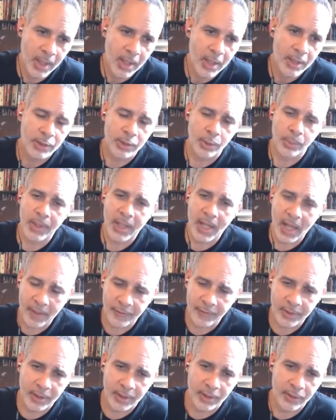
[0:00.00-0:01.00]
So we have
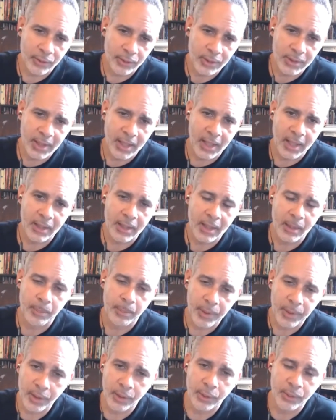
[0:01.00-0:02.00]
to understand that
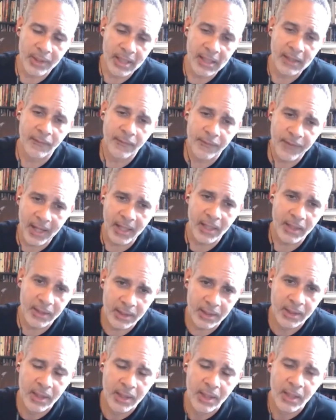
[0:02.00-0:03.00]
build and
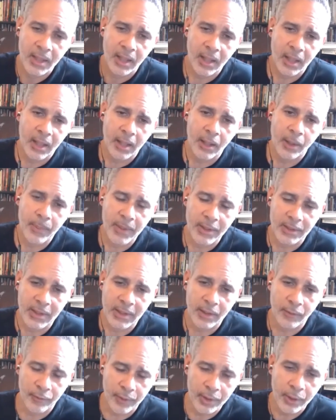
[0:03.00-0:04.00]
fight is a
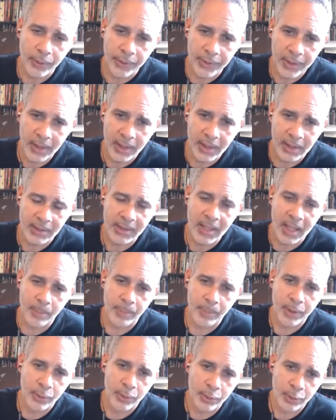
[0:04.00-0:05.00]
real thing. It's not
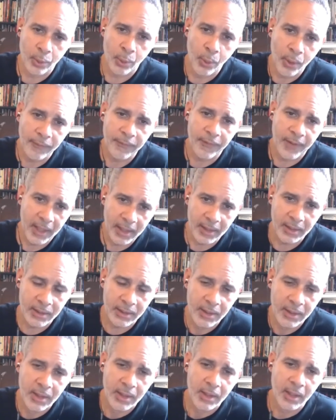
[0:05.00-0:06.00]
build or fight,
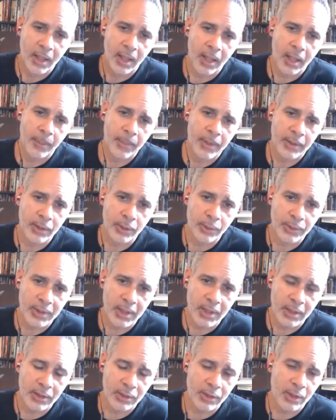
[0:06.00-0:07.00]
that those
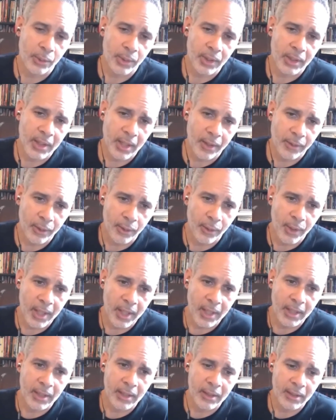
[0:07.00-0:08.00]
things go together,
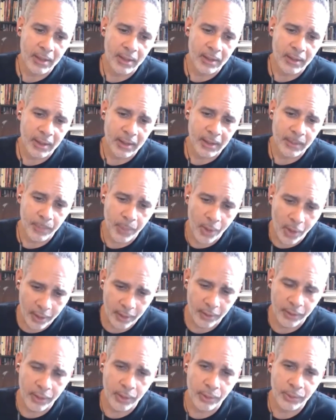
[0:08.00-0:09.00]
and part
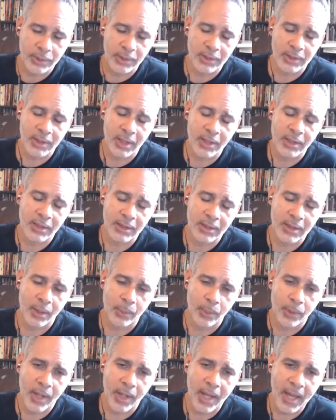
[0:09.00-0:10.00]
of those discussions that
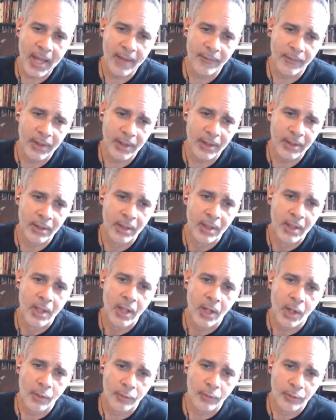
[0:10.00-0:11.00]
we're having
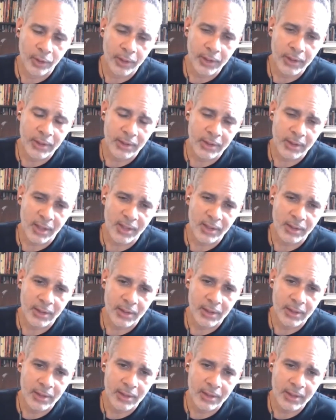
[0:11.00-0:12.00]
are really
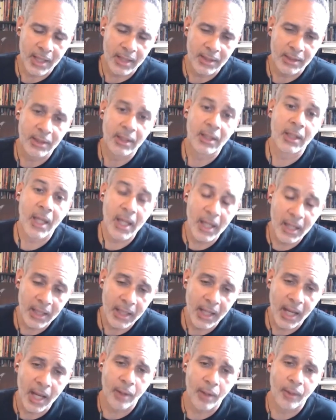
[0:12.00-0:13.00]
discussions that delay
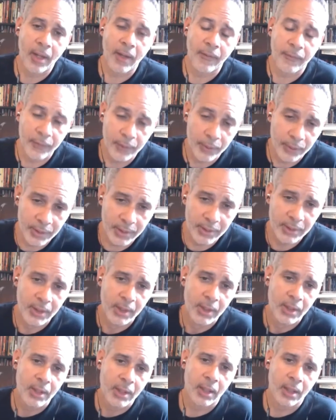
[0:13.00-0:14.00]
our efforts
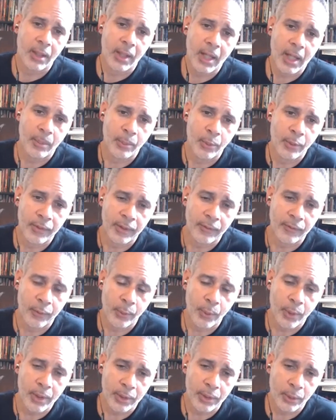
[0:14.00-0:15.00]
at moving
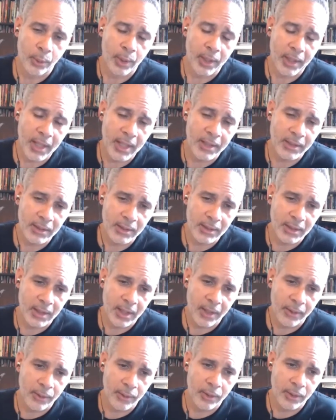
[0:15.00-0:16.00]
forward and organizing
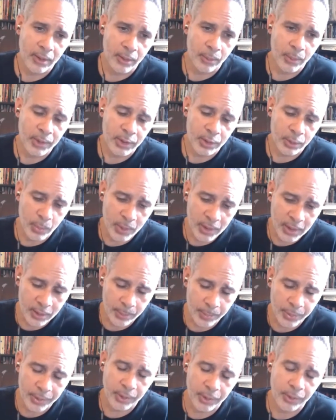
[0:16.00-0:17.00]
together, and we need to
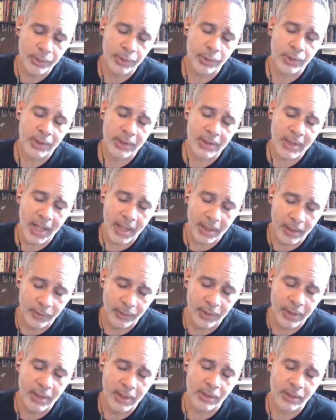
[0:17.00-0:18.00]
put those to the side and
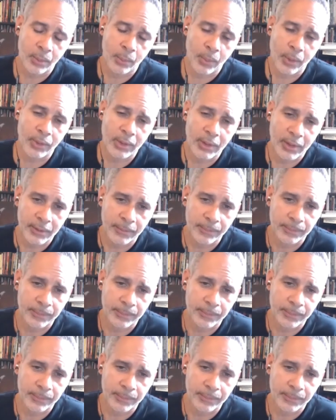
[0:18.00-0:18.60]
really get some work done.